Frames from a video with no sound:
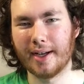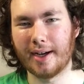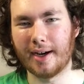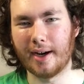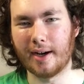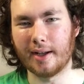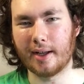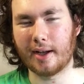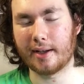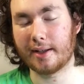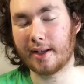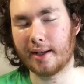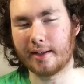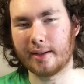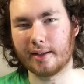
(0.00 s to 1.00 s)

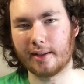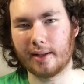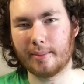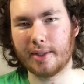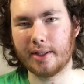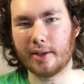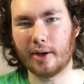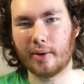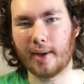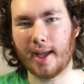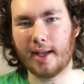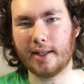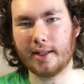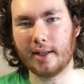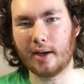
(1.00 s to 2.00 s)
Again, let me know
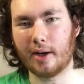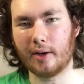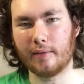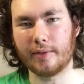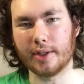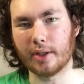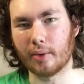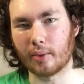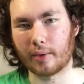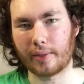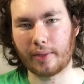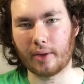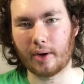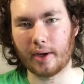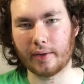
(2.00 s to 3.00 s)
any of your
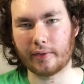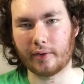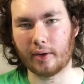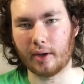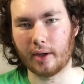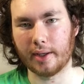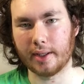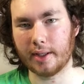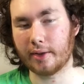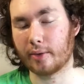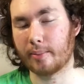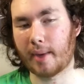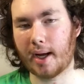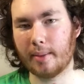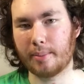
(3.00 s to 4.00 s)
thoughts on either
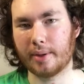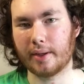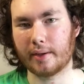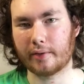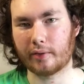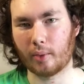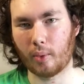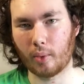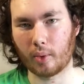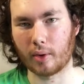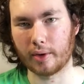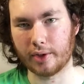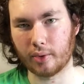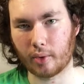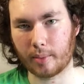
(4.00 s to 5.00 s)
my picks
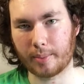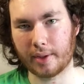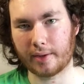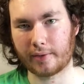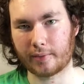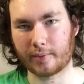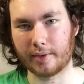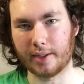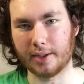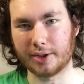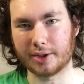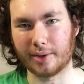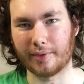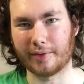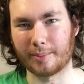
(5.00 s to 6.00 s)
or your picks for these
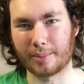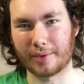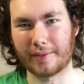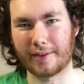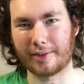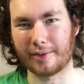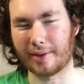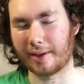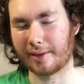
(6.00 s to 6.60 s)
shows in particular.